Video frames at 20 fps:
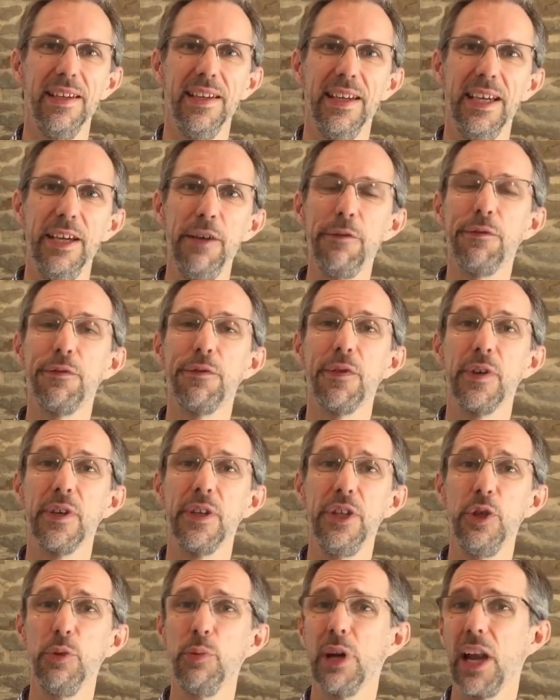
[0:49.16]
If
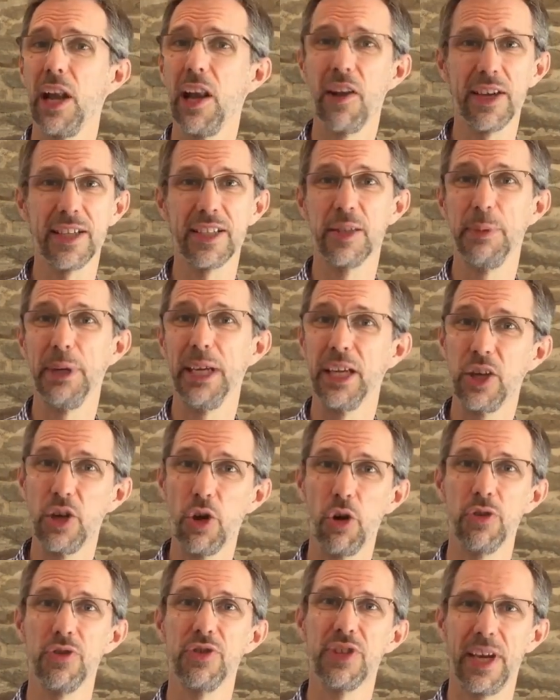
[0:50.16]
you would like to be in
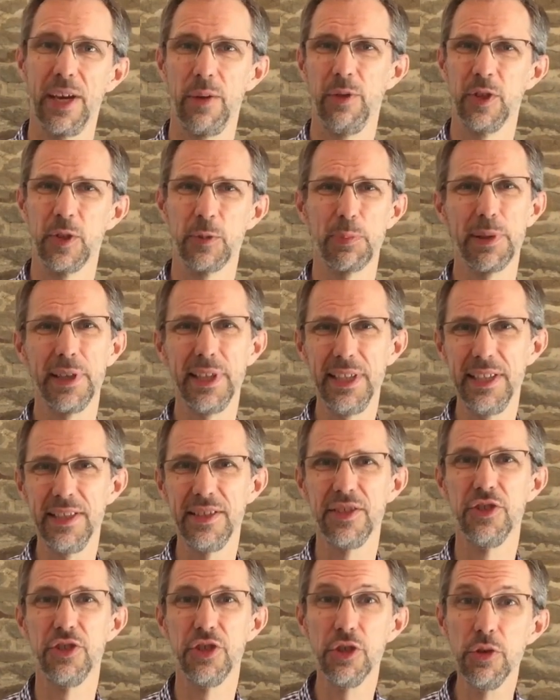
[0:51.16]
contact with us, please
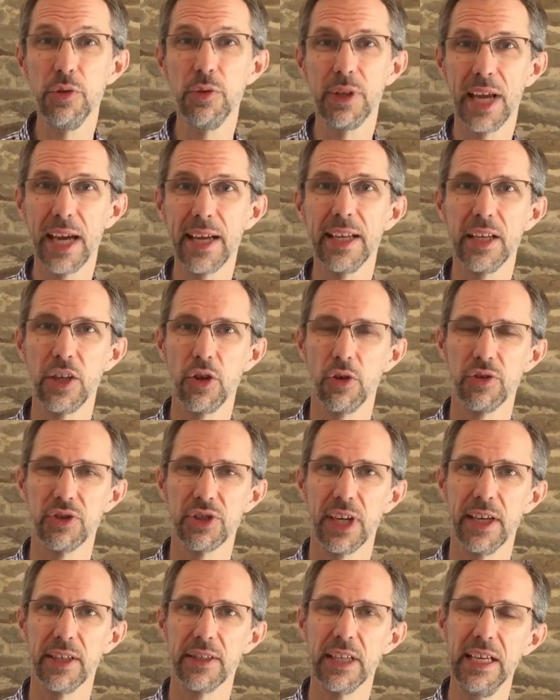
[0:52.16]
do get in
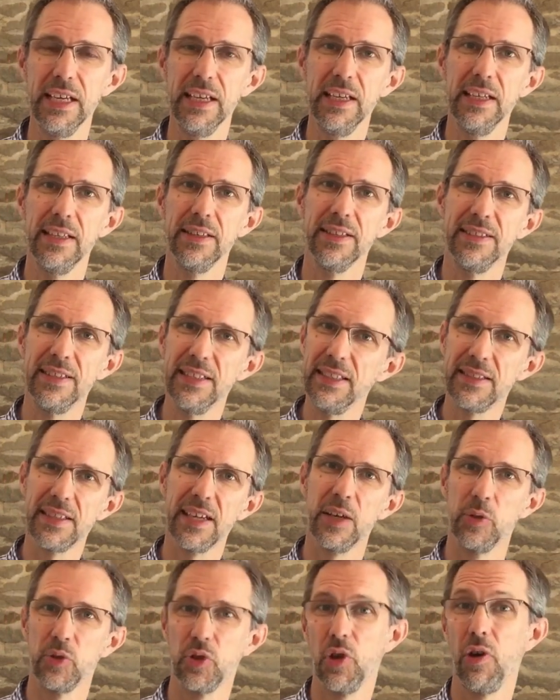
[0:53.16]
contact. The
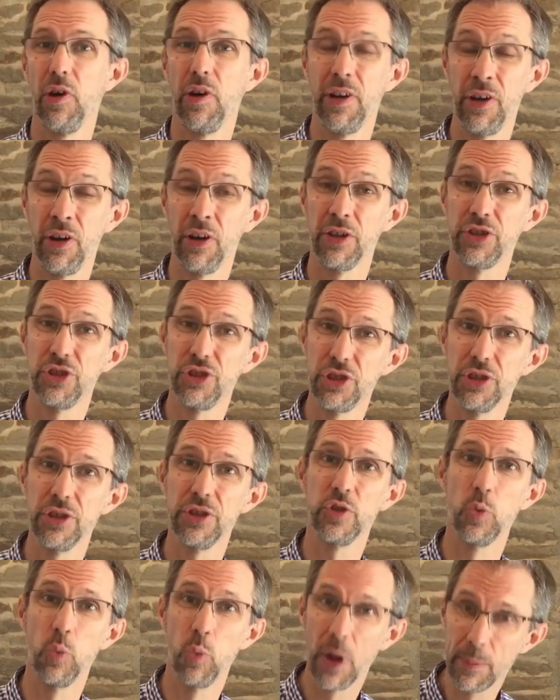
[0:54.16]
details are on our
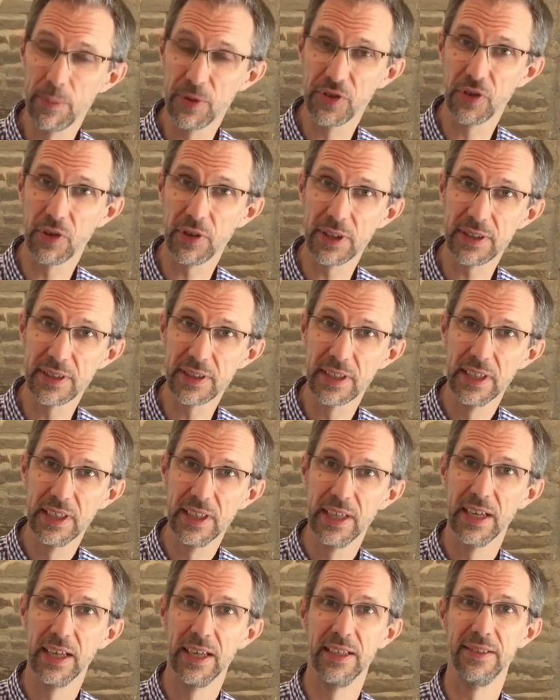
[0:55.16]
church website,
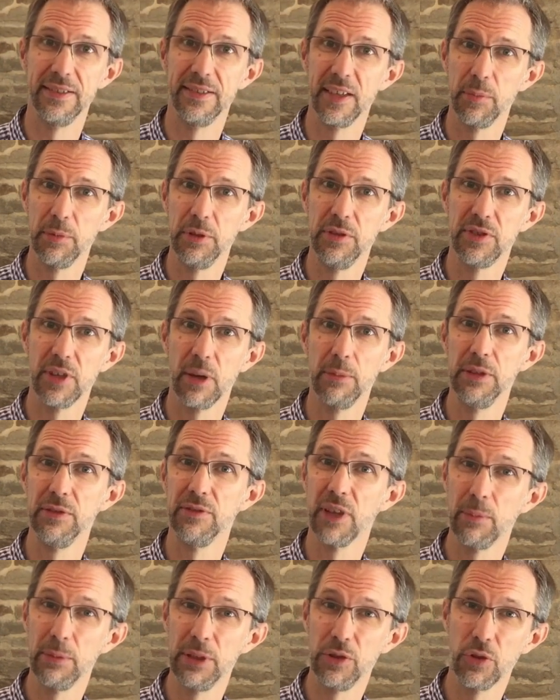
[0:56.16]

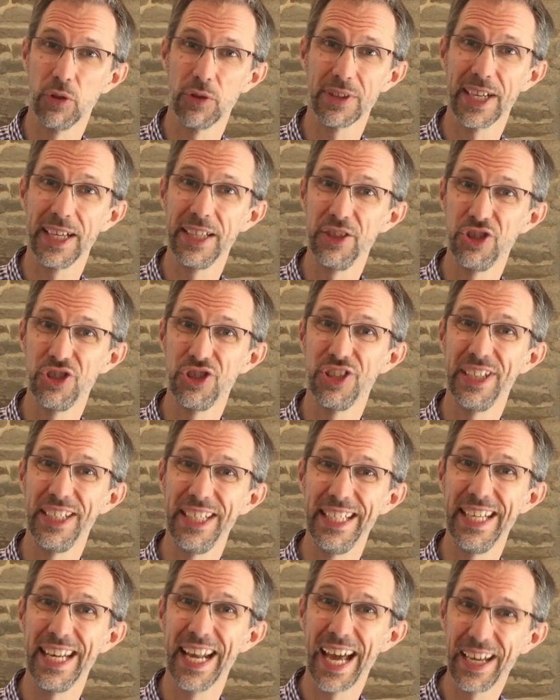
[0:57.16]

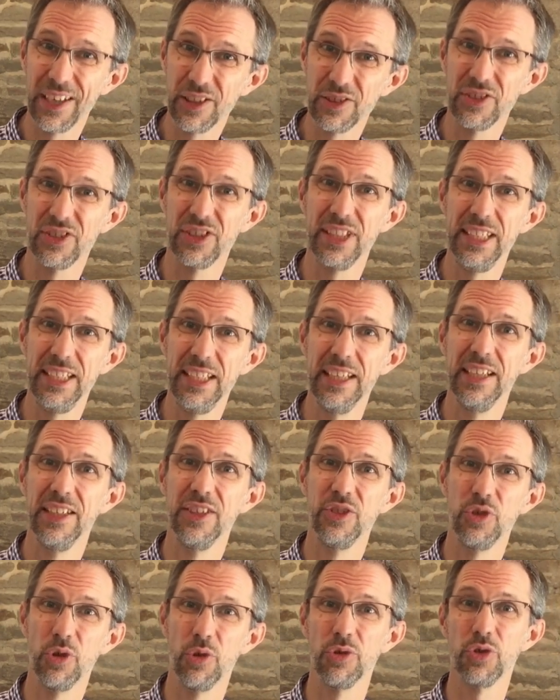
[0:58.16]

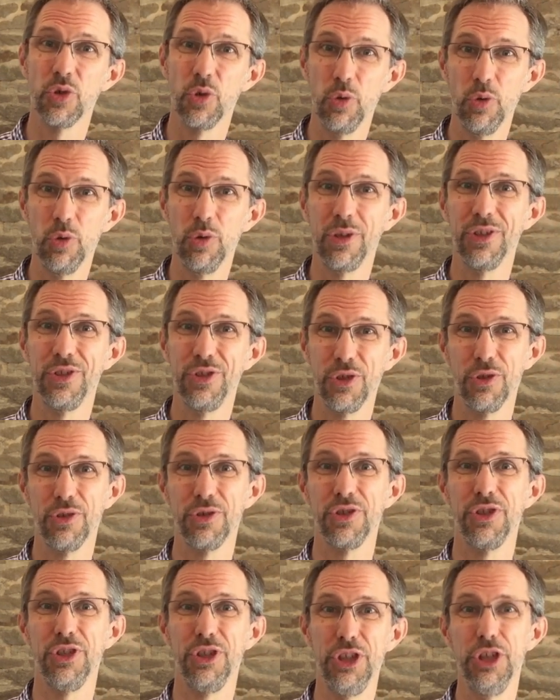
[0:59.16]

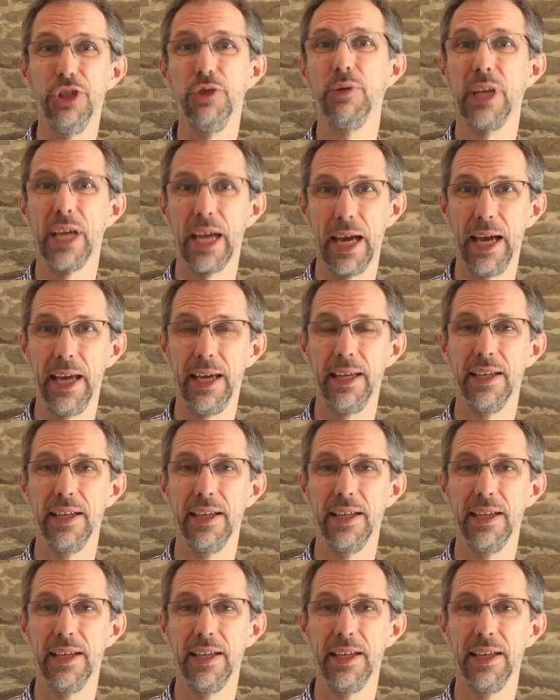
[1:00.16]
www.htnailsea.org.uk.